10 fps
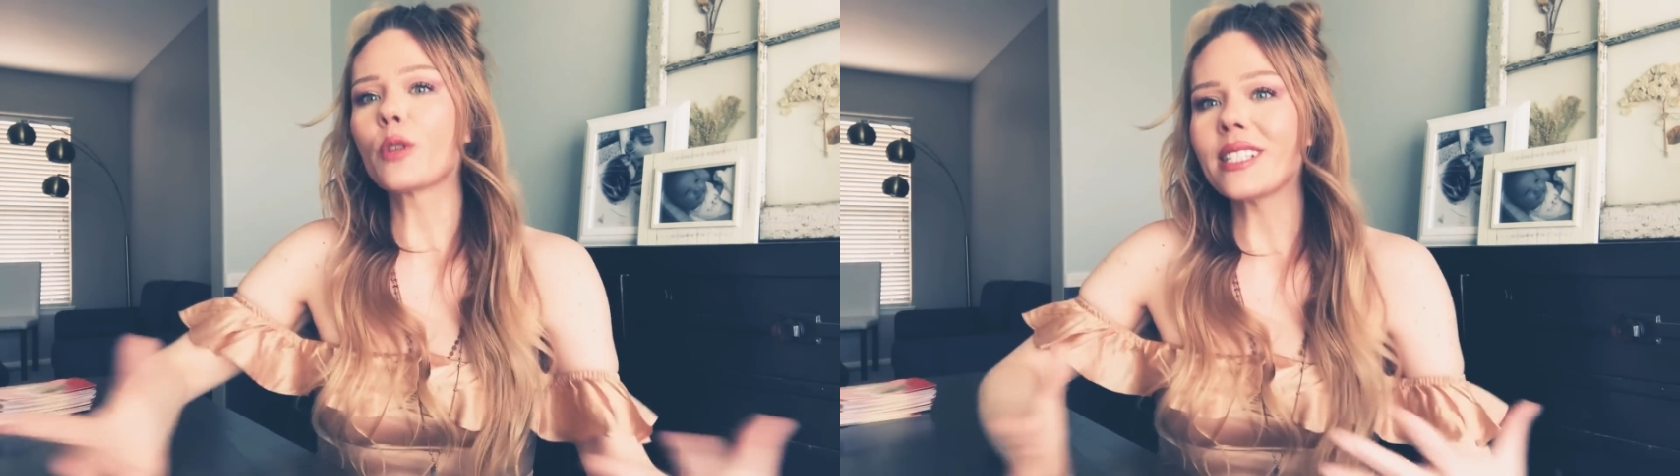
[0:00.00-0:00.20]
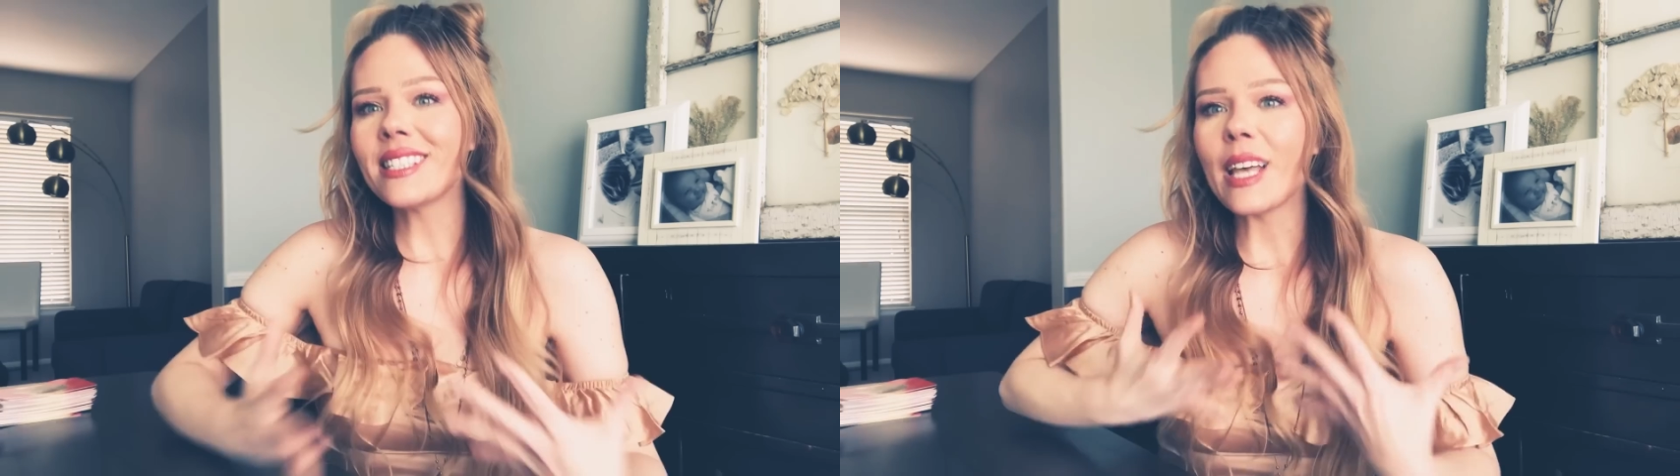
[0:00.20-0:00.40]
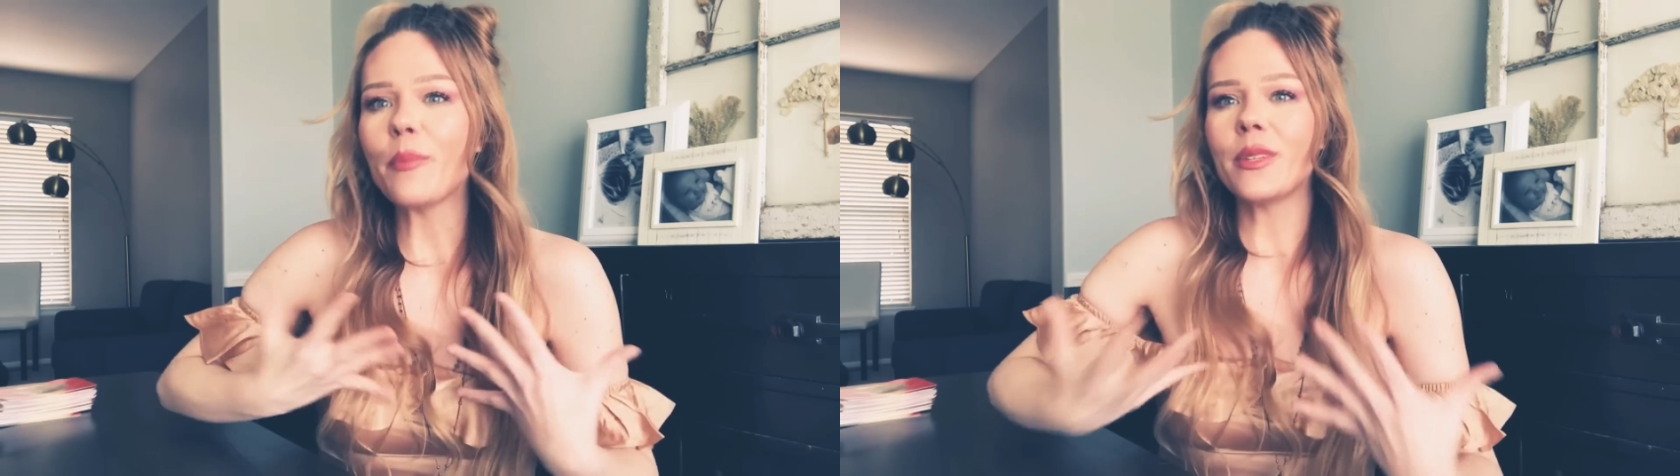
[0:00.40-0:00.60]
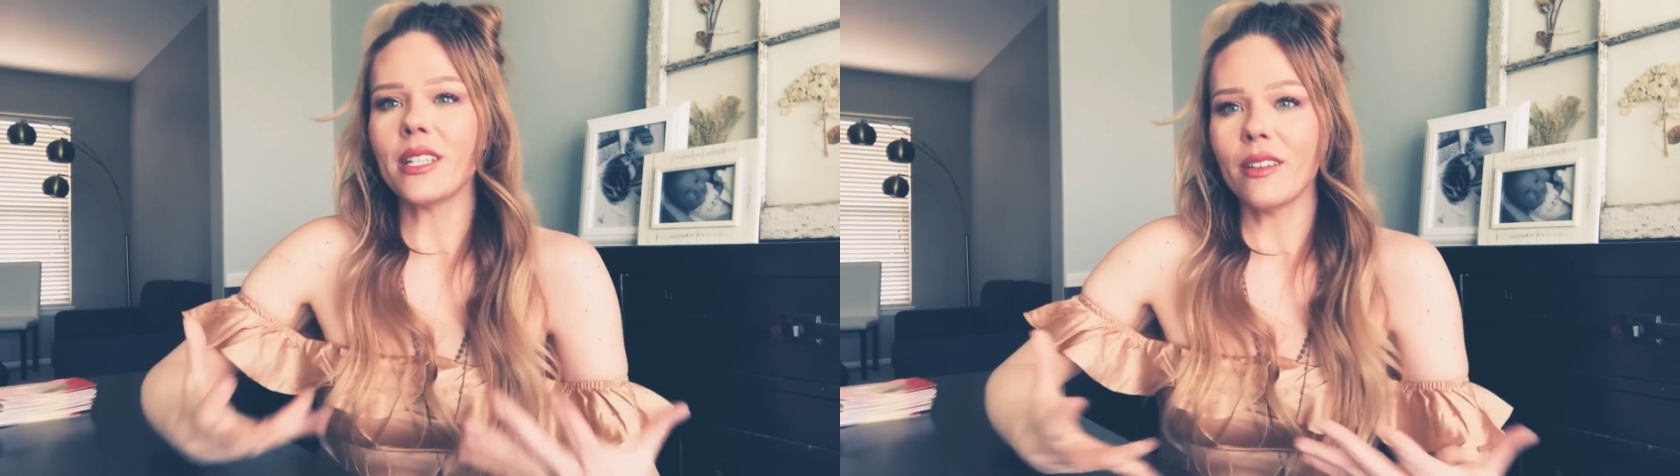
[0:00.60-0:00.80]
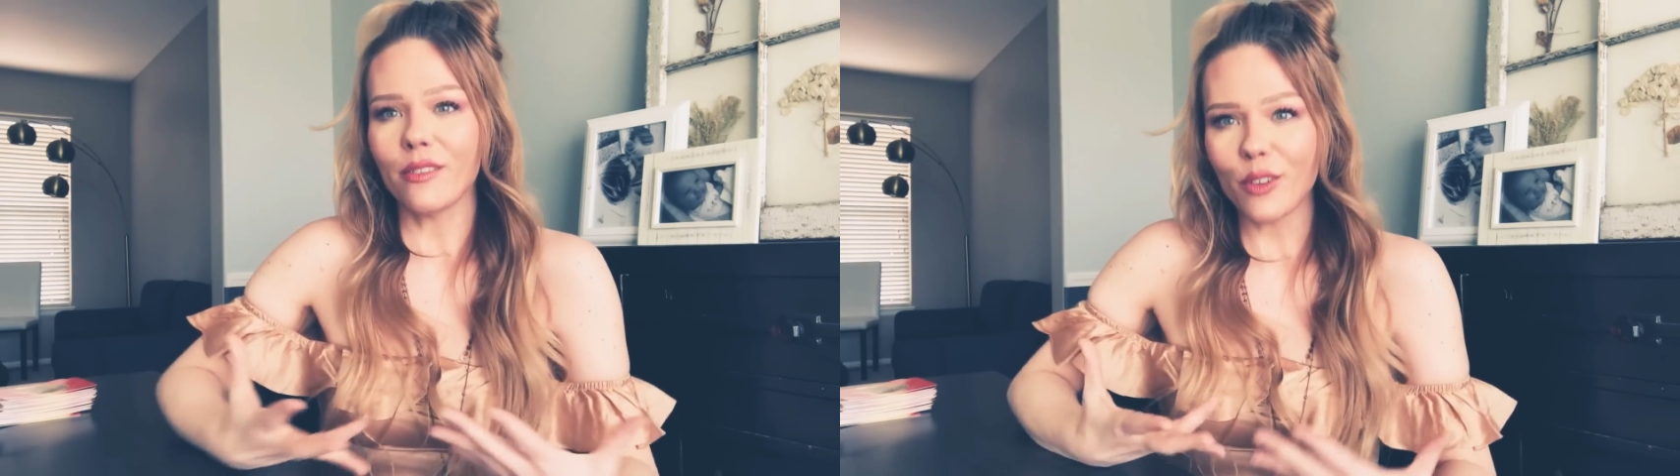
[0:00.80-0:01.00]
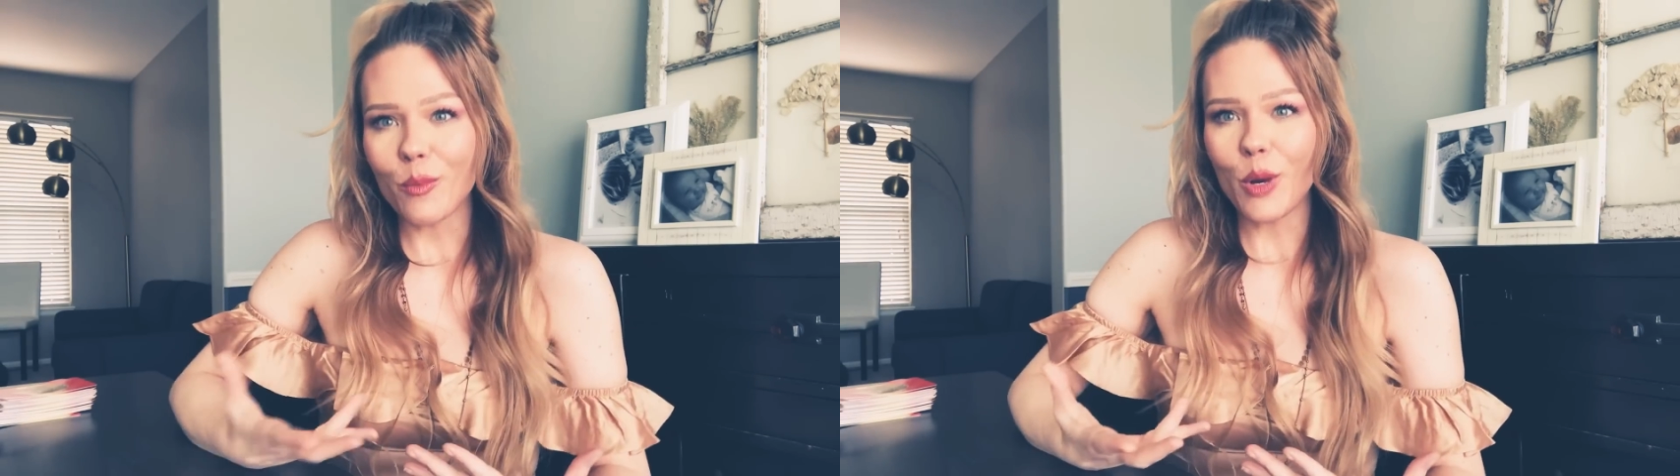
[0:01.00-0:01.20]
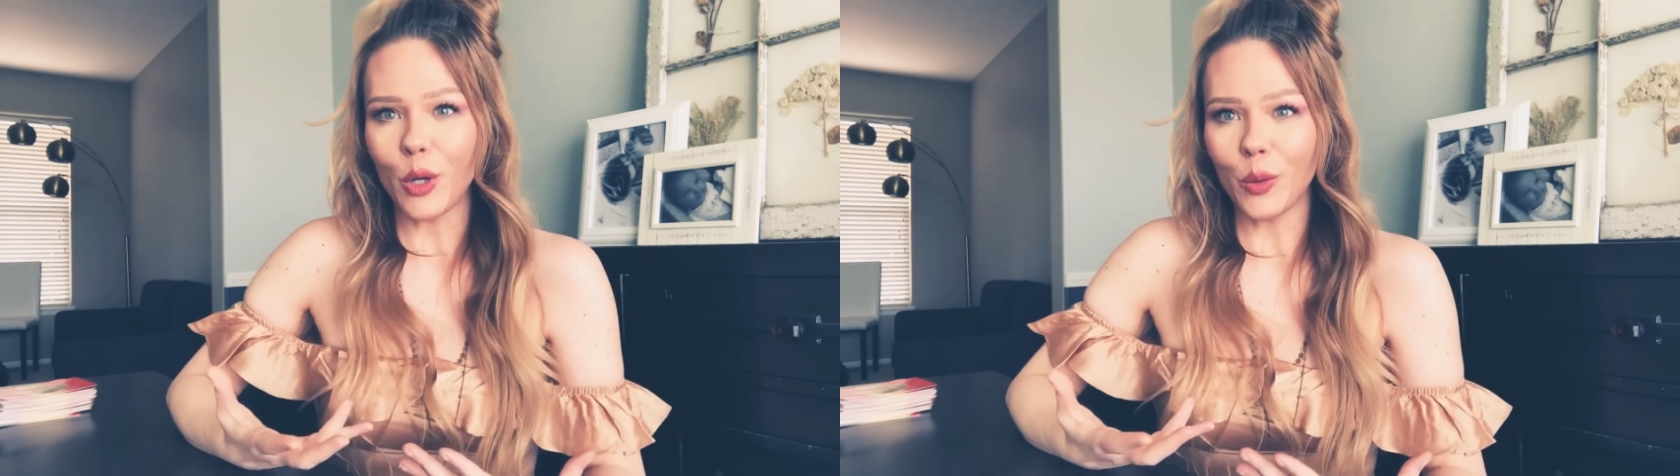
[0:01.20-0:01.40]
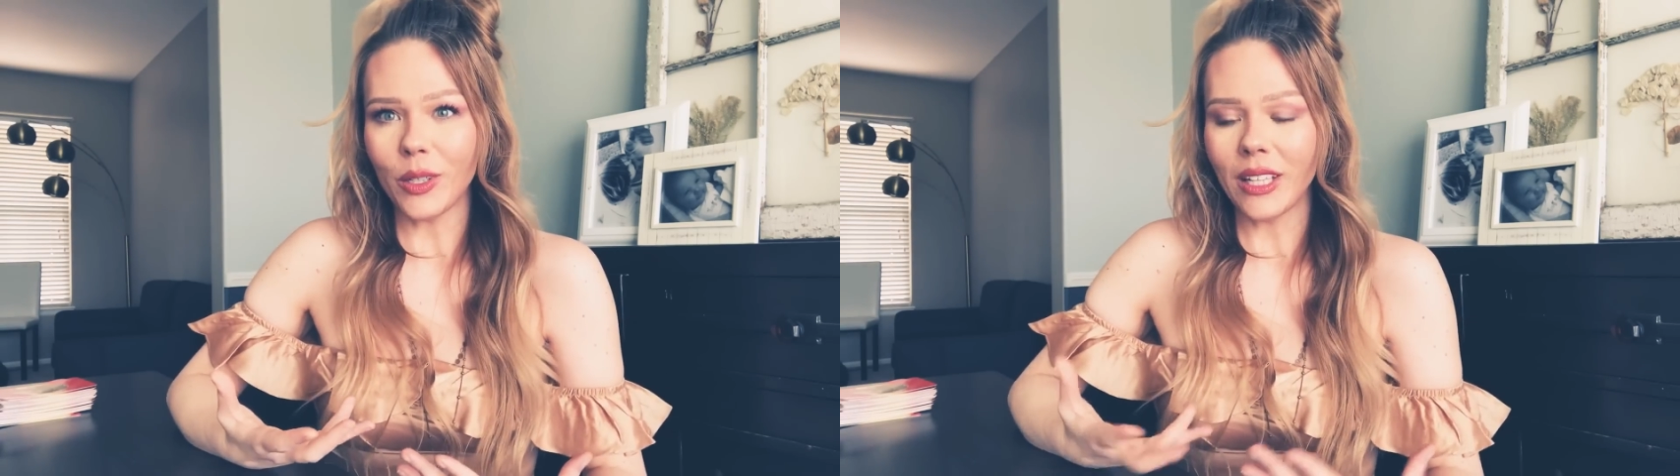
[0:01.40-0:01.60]
receptive
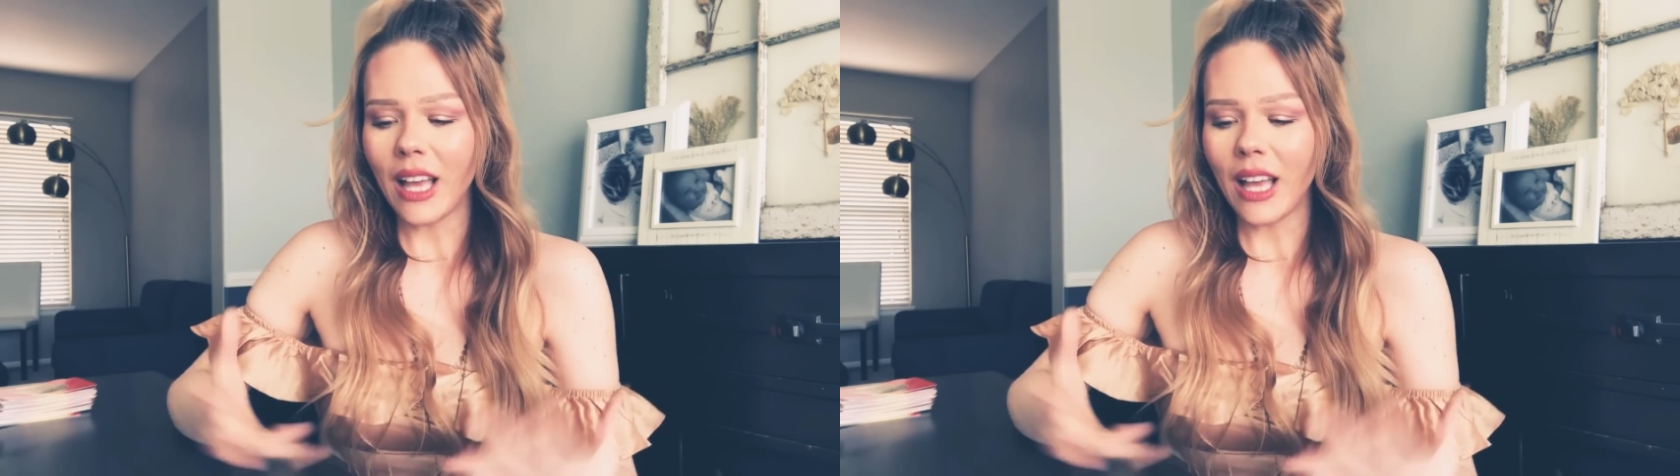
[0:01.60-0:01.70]
mode,